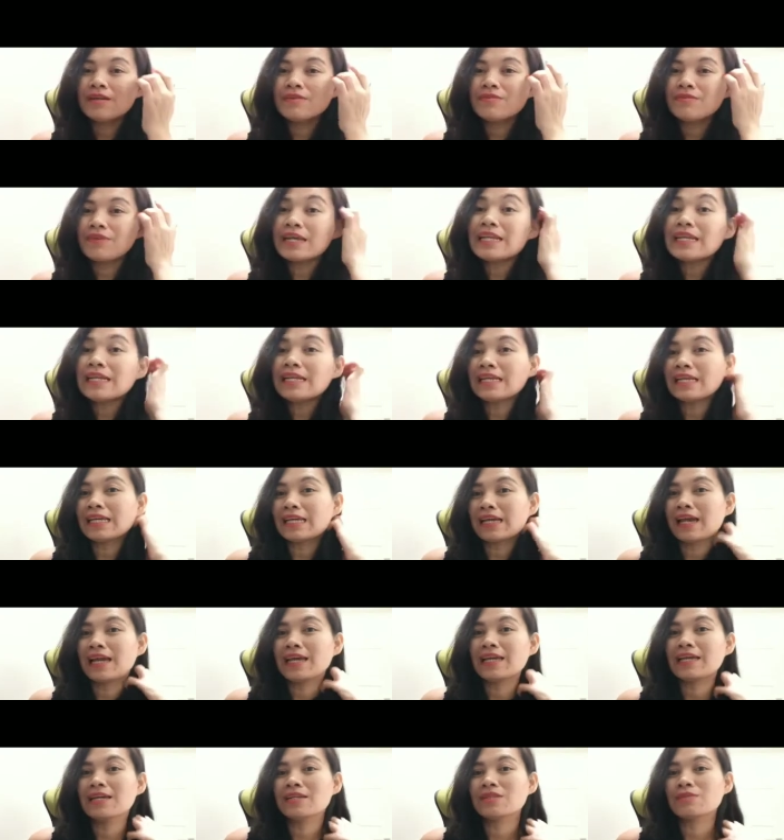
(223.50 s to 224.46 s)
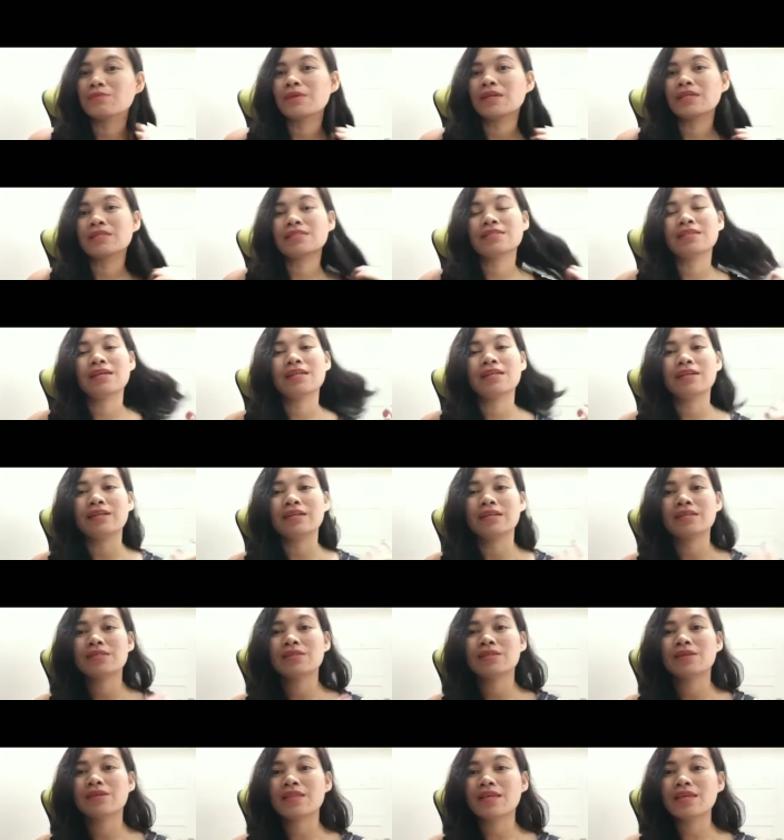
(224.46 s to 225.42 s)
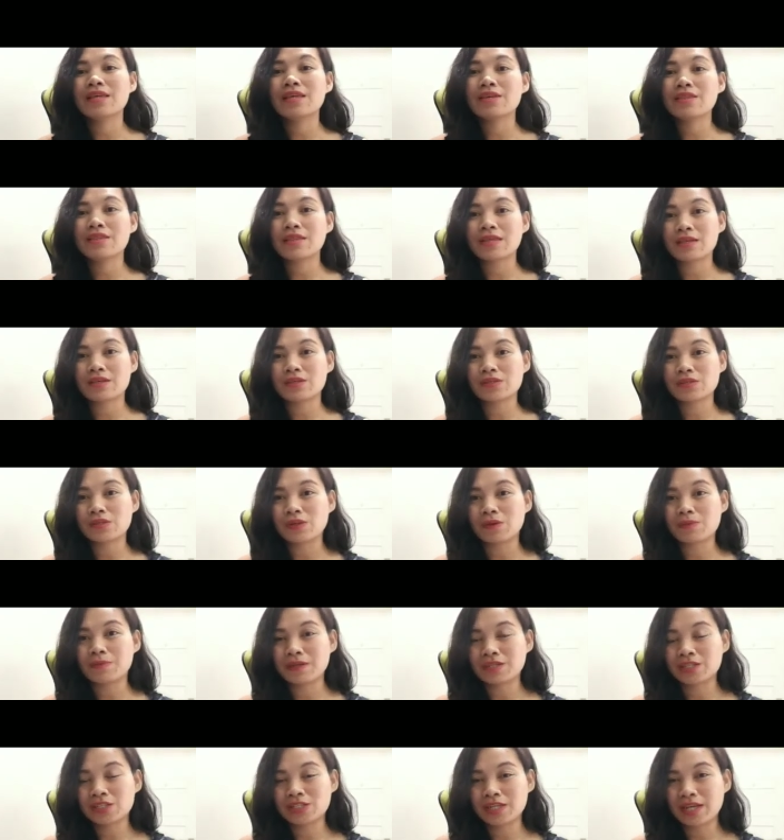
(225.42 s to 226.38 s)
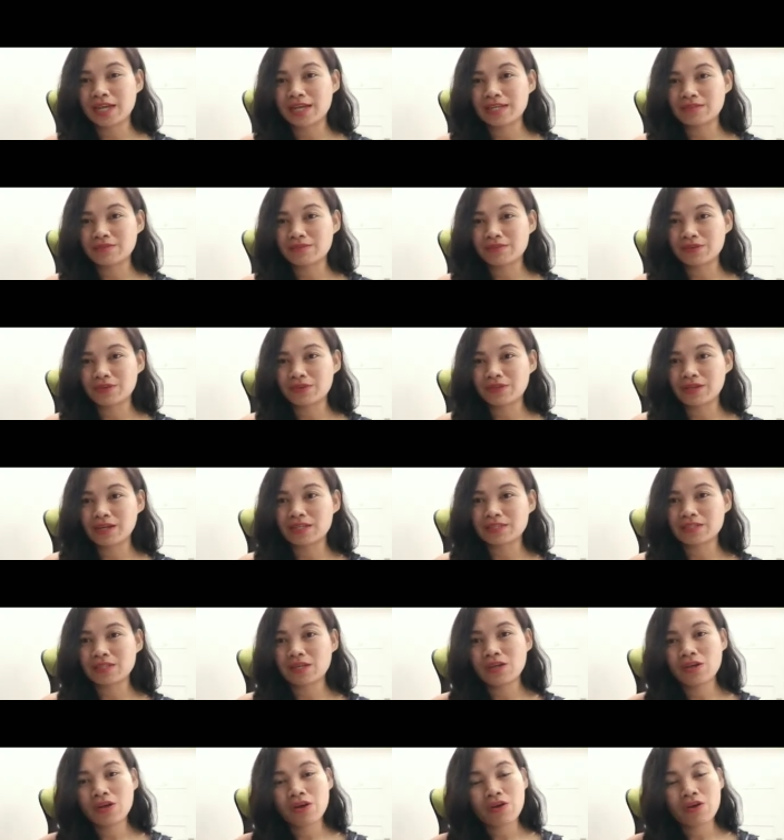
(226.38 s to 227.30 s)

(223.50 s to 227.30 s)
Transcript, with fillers: finally I got my salary so thank you thank you so much guys for that